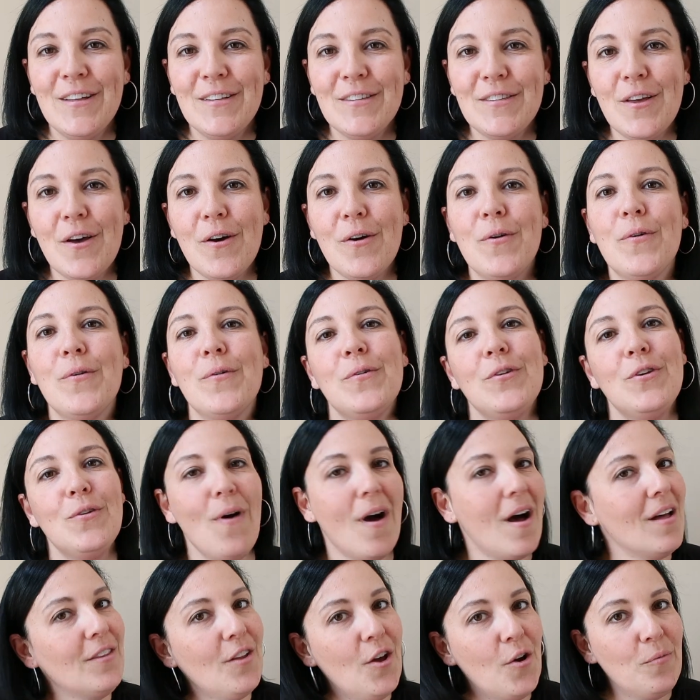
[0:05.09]
So you
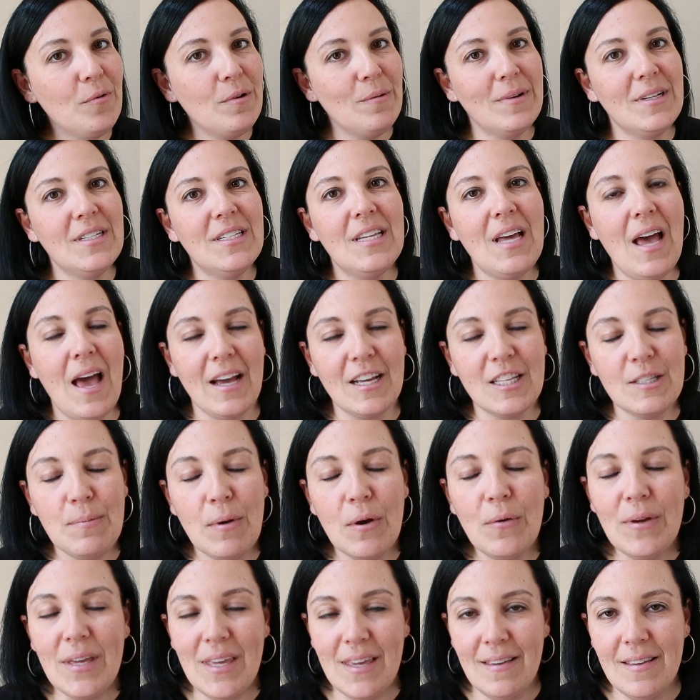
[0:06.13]
all know we went to
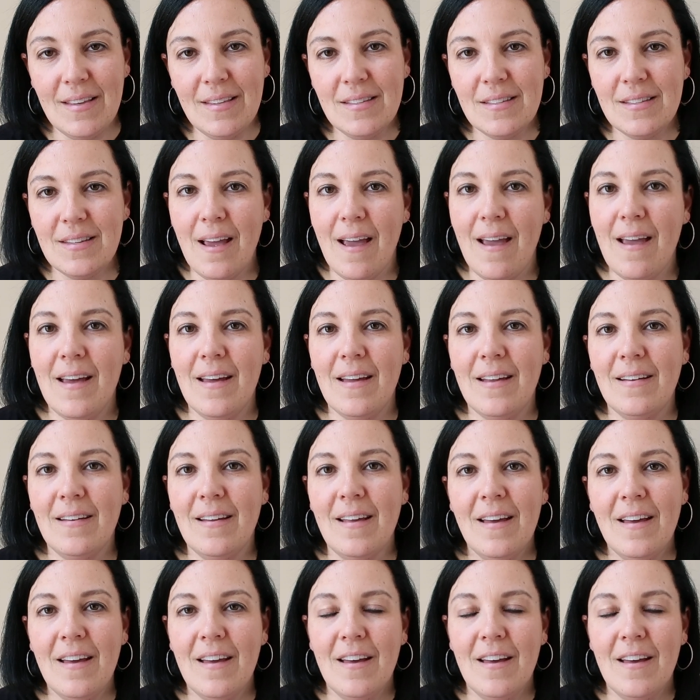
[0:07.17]
Expo East and